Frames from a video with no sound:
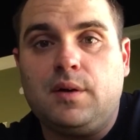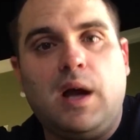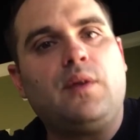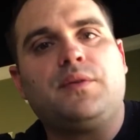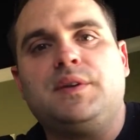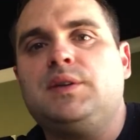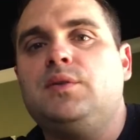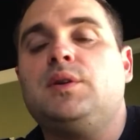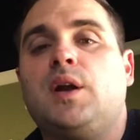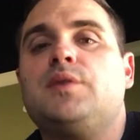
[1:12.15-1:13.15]
I don't think you
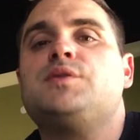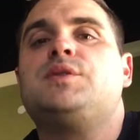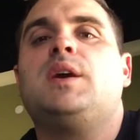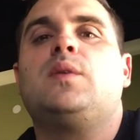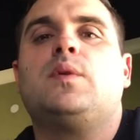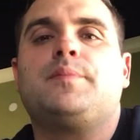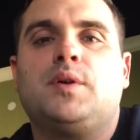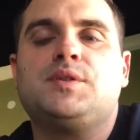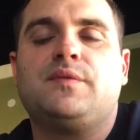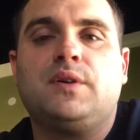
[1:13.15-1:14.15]
can understand what
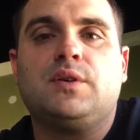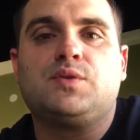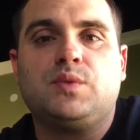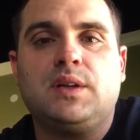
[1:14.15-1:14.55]
perseverance